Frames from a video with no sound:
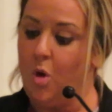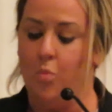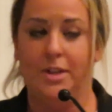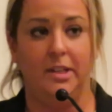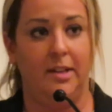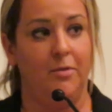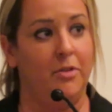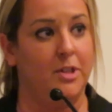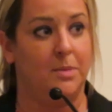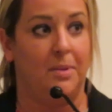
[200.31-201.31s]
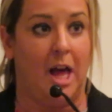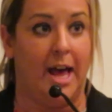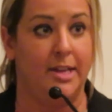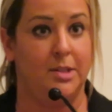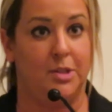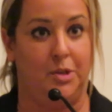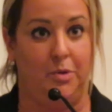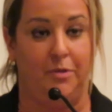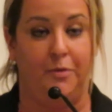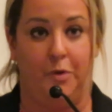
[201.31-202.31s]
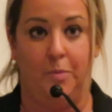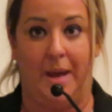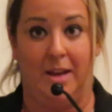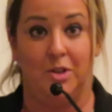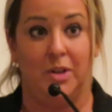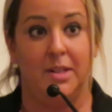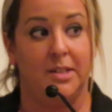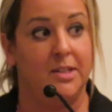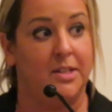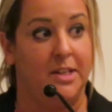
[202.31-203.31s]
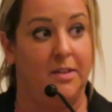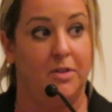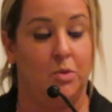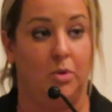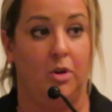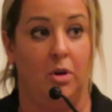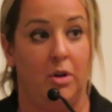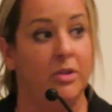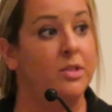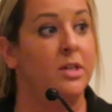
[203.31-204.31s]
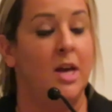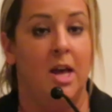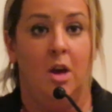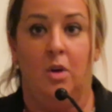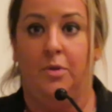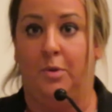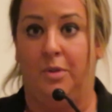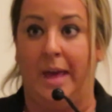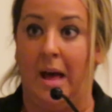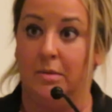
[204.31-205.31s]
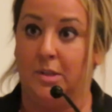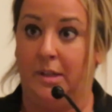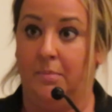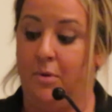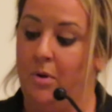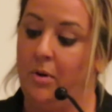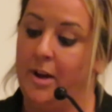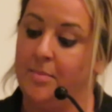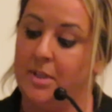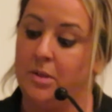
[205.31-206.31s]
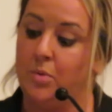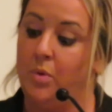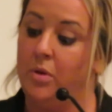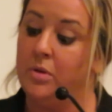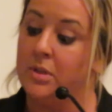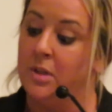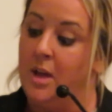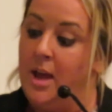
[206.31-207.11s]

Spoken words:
We deliver the supplies to the food pantries and to individual girls through the counseling programs at schools,